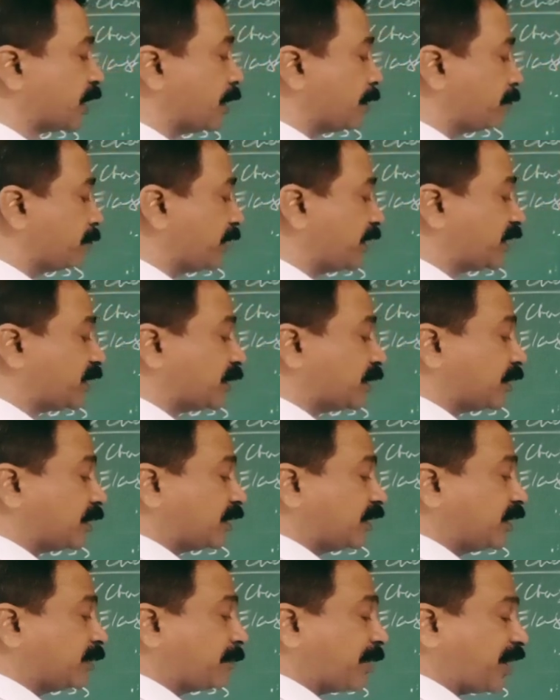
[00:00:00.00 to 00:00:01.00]

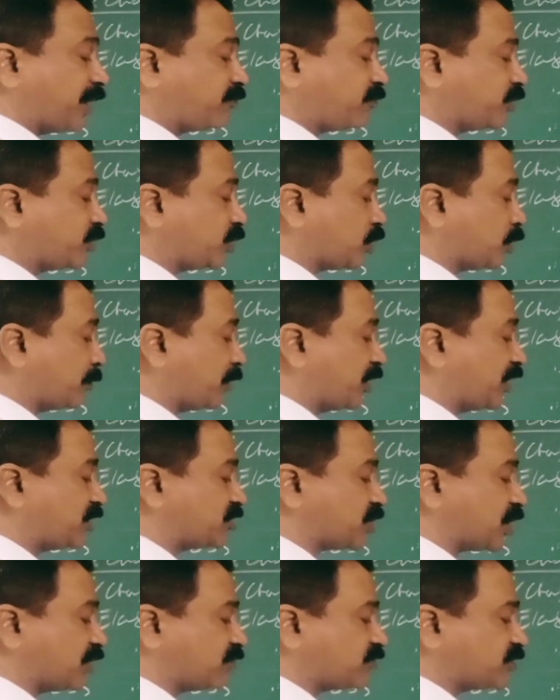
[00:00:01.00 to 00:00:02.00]
but demand for the commodities
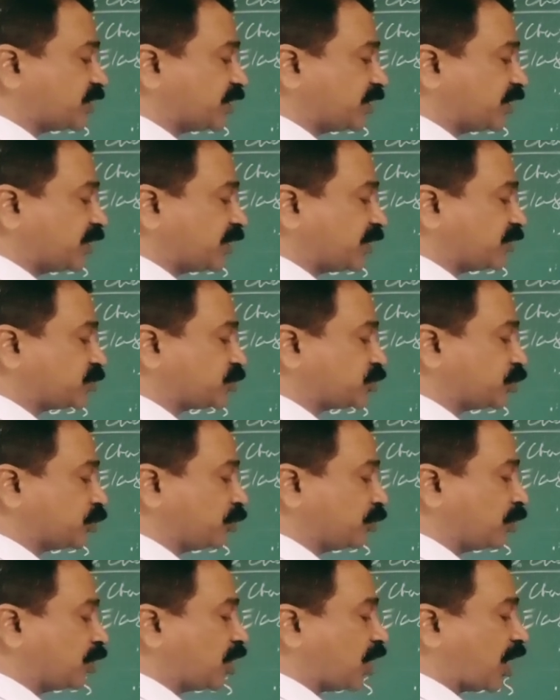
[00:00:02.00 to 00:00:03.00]
all of a sudden increased to
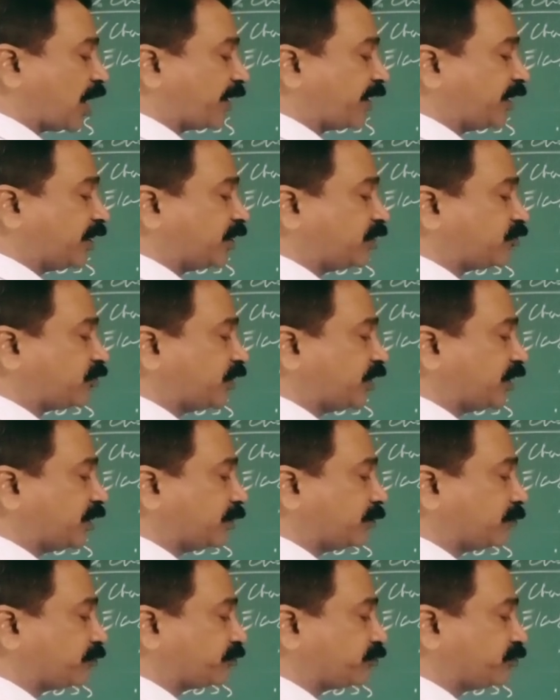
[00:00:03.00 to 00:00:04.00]
120,
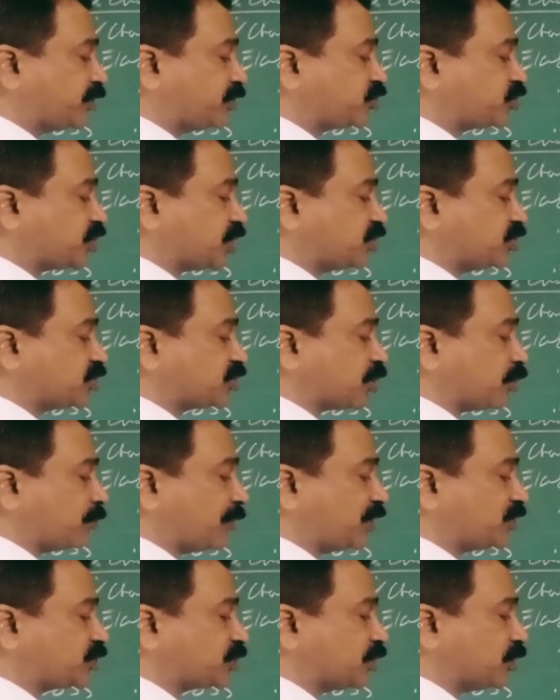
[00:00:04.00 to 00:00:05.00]
means change is how
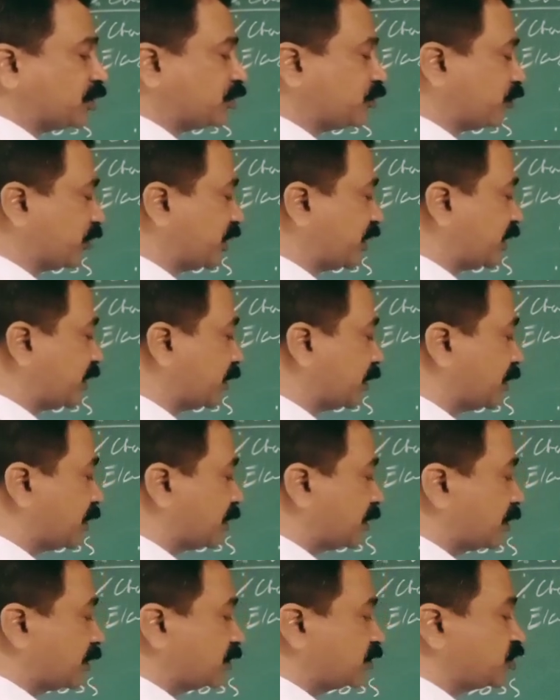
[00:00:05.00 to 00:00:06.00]
much? 20.
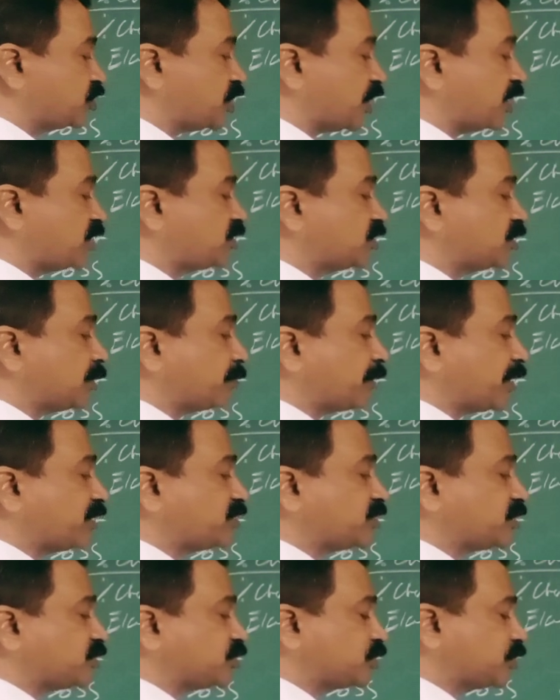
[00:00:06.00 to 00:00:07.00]
Change in the price
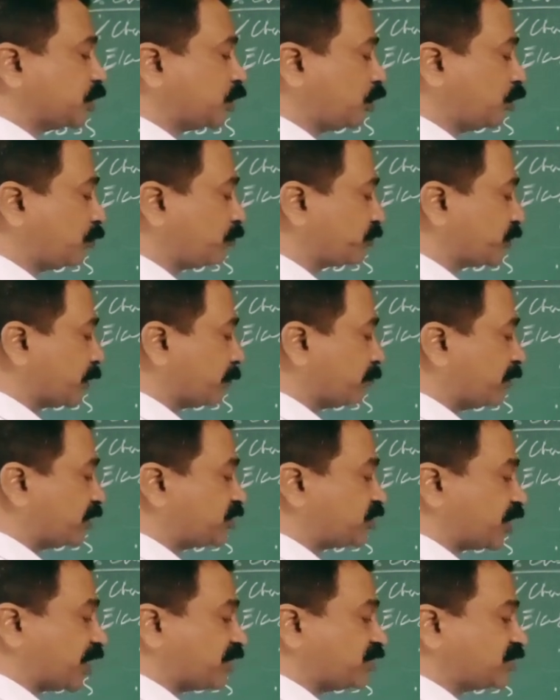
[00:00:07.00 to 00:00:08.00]
is 0, but
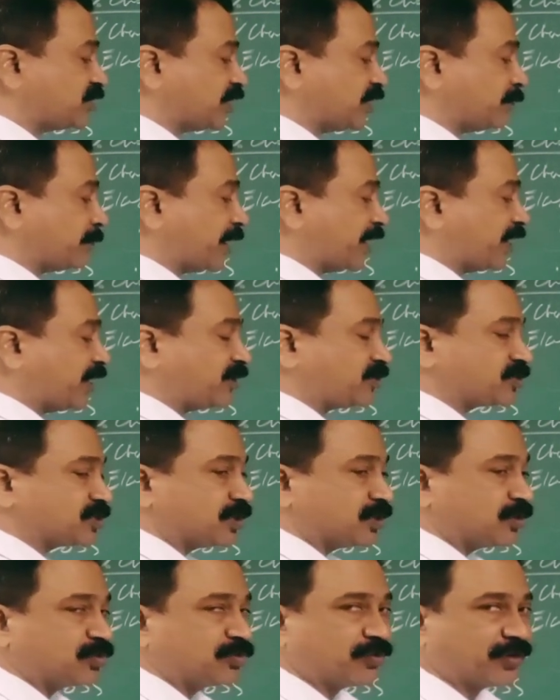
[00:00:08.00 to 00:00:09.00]
change in the demand
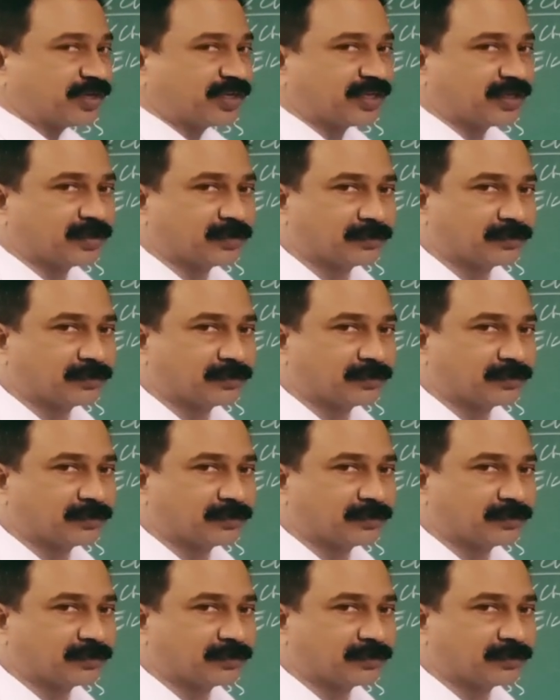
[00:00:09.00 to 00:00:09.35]
is 20.